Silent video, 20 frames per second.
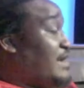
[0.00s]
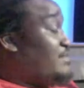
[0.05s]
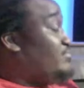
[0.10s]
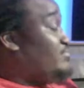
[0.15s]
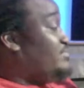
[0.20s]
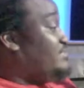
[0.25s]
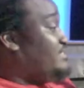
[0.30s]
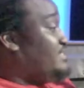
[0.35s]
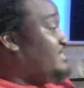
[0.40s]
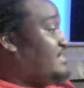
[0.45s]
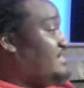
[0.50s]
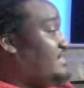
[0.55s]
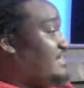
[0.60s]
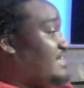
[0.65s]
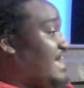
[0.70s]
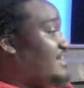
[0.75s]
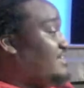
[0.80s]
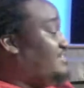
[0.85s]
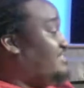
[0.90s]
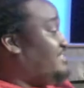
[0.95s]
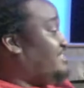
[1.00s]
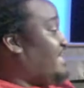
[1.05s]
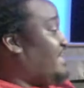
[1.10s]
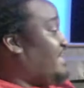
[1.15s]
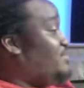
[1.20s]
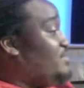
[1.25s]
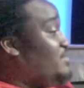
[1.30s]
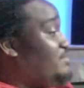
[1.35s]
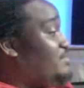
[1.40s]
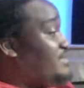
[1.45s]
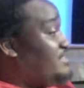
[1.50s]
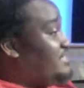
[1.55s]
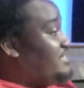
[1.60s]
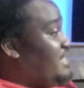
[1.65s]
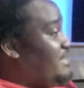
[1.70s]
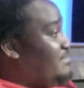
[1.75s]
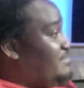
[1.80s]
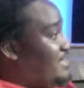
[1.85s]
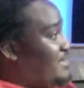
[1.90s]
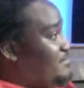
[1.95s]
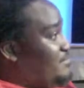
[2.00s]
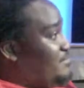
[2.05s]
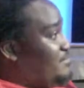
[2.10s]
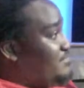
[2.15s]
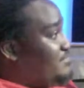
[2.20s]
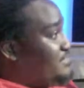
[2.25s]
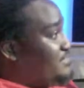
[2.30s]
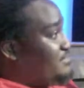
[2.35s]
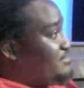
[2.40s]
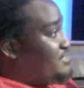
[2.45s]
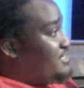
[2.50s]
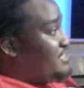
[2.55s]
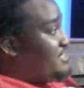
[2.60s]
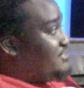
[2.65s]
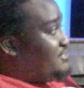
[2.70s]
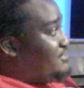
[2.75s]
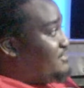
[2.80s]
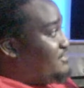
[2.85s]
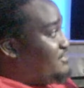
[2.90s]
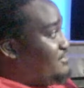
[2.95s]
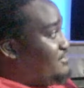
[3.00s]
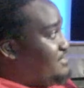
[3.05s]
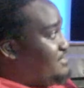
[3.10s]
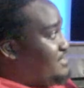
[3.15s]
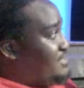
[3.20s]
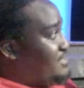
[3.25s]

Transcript: I appreciate it. I quit my job like a month and some change ago.